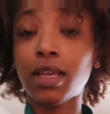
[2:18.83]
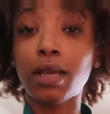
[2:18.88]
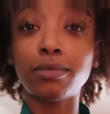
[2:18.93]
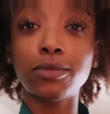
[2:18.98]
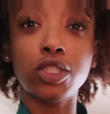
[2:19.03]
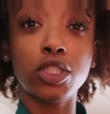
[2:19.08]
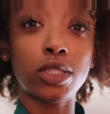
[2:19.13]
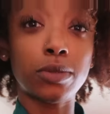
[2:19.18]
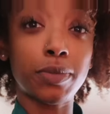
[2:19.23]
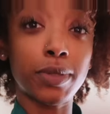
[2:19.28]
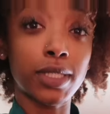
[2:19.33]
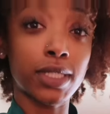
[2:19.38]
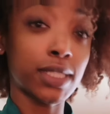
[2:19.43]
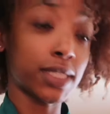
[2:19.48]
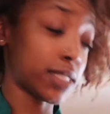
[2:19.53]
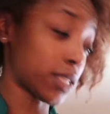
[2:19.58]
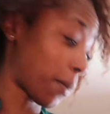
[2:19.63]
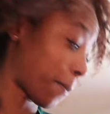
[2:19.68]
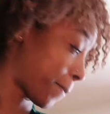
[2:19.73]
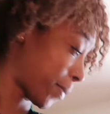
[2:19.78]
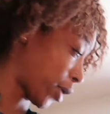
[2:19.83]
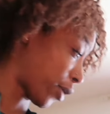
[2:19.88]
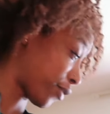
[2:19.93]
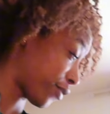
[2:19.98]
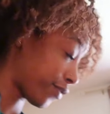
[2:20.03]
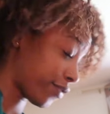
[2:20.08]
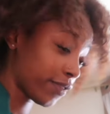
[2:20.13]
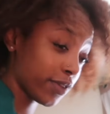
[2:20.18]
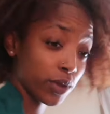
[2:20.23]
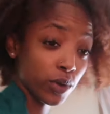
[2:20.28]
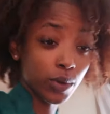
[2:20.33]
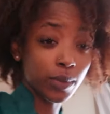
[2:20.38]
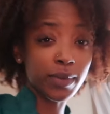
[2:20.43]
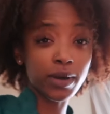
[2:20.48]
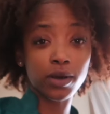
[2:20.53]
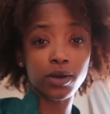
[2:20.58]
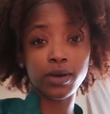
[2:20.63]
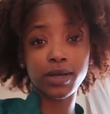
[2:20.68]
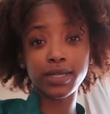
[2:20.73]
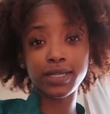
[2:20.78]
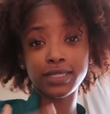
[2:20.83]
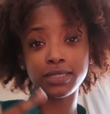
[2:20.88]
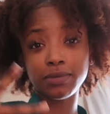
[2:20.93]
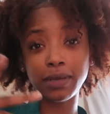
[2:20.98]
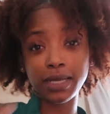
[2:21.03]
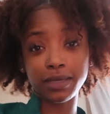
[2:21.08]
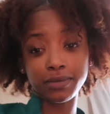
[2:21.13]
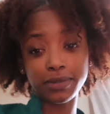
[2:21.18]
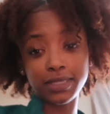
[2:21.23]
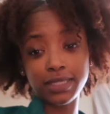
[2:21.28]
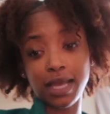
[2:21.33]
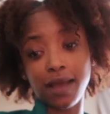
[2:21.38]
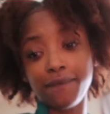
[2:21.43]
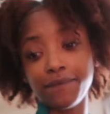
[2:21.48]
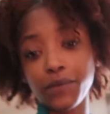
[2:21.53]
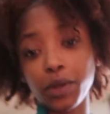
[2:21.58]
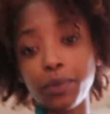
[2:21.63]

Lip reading: I'm just putting some perfume on. It's about to be time